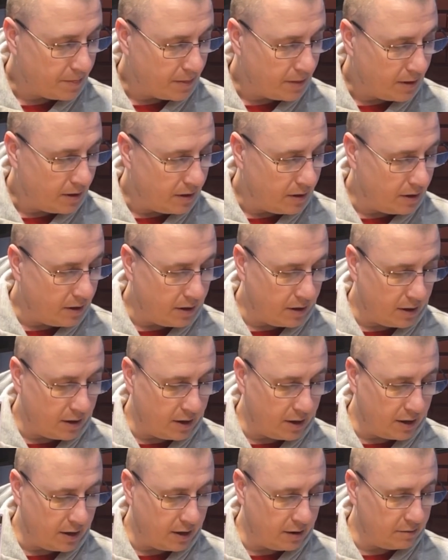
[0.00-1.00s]

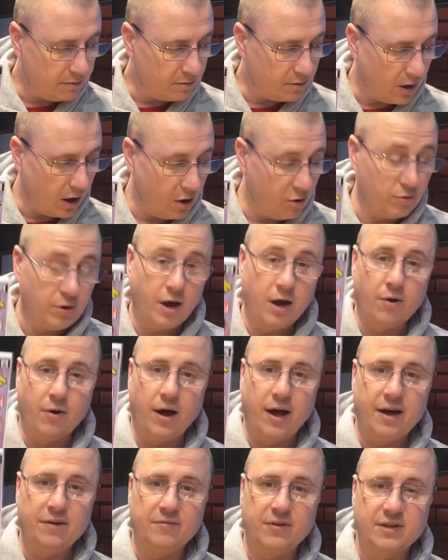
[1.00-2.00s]
Oh no,
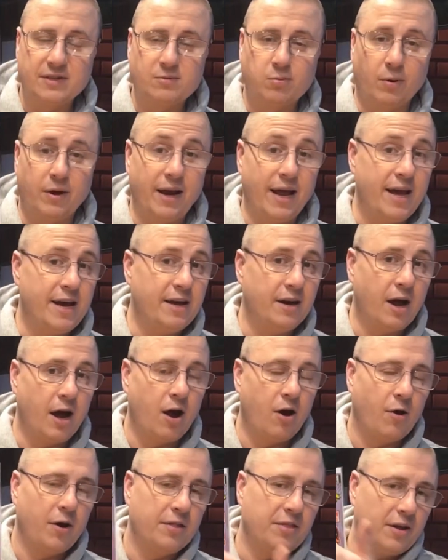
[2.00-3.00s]
I have this one
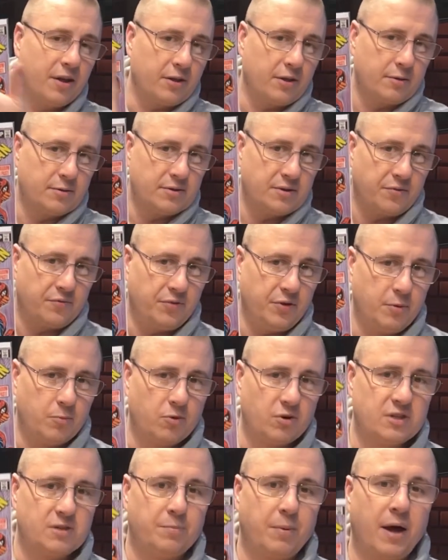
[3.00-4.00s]
8.0. I think there was a few
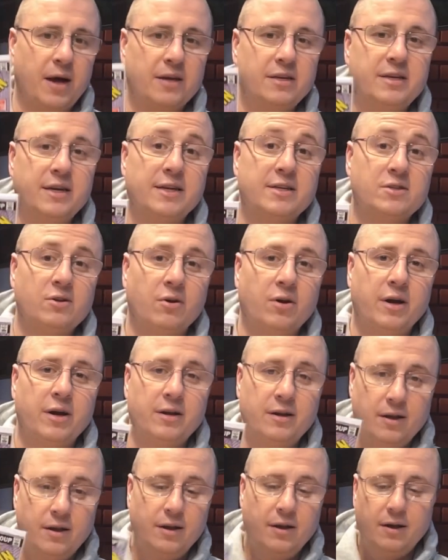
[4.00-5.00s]
more SpineTicks on it
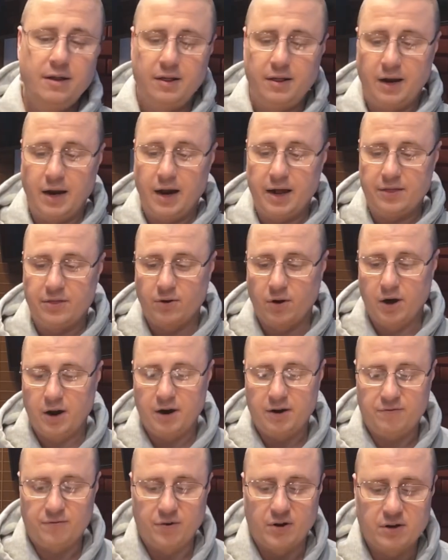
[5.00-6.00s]
than I thought
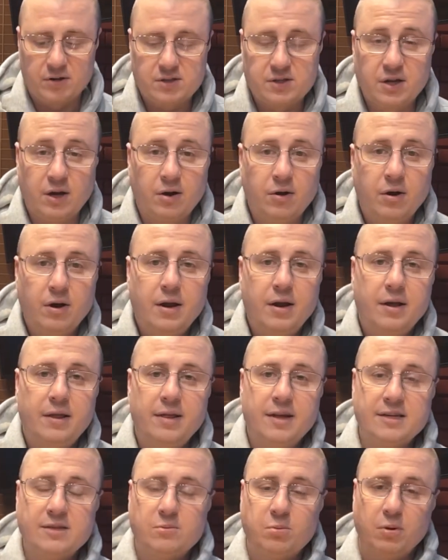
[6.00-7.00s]
at first. So
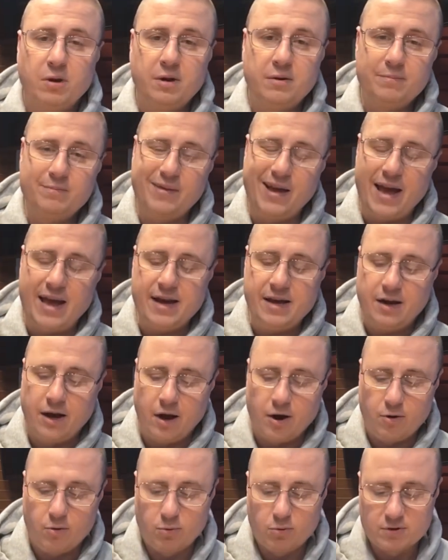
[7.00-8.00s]
this one
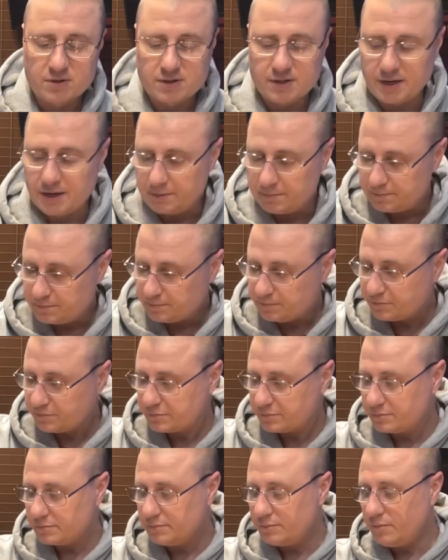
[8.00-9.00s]
8.0. We'll see.
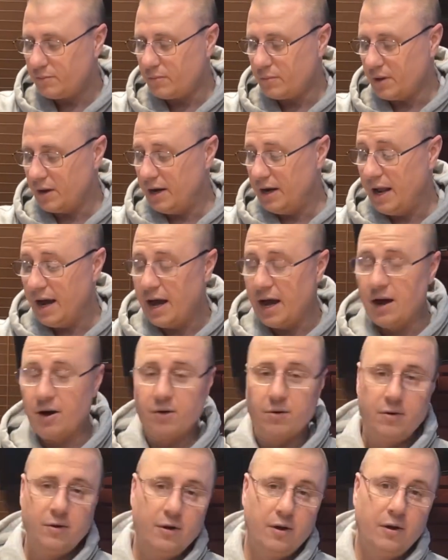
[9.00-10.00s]

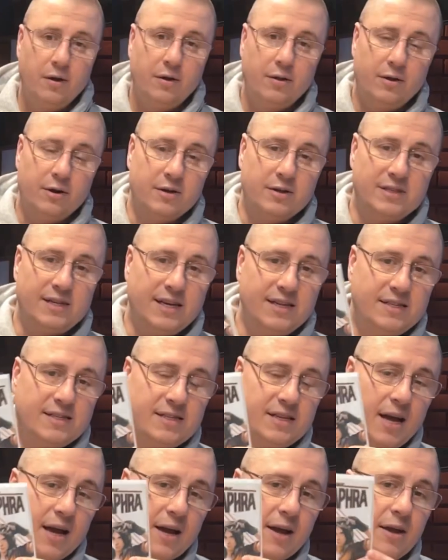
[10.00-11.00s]
Now, there is a
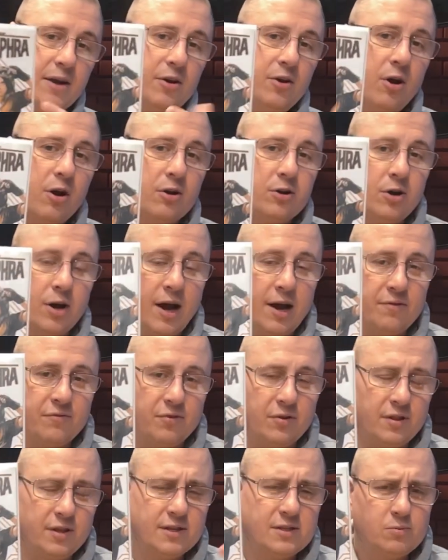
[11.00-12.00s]
second Dr.
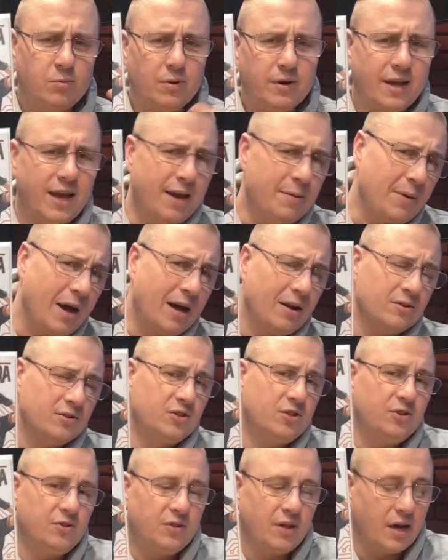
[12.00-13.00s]
Afra. This one came out in
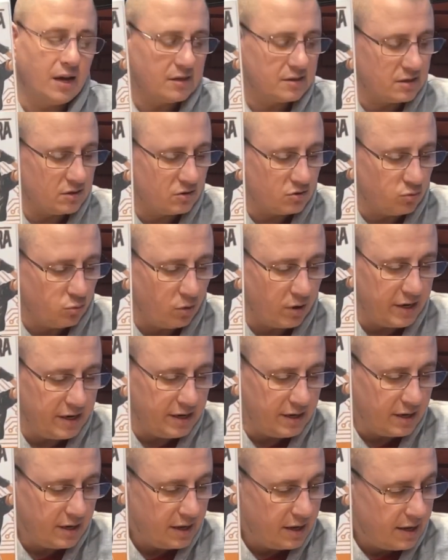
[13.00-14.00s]

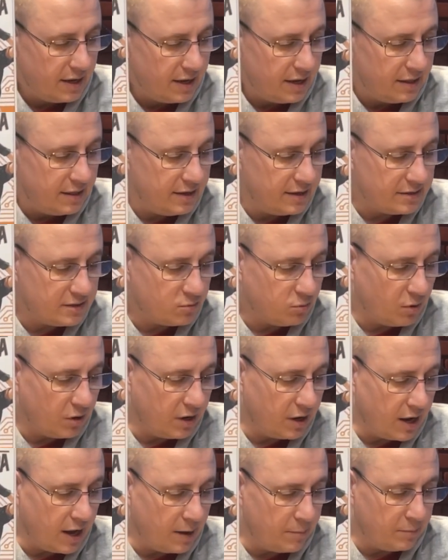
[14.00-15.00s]
2020. This
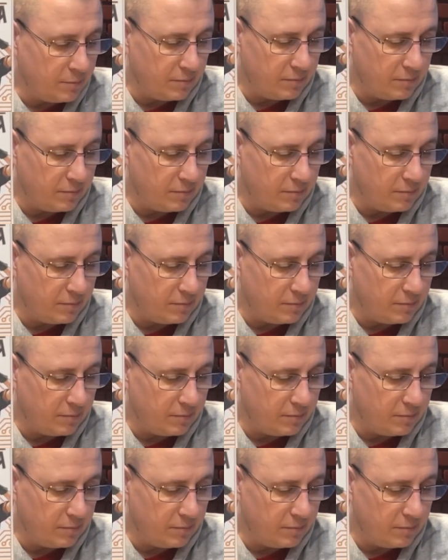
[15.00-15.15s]
one I'm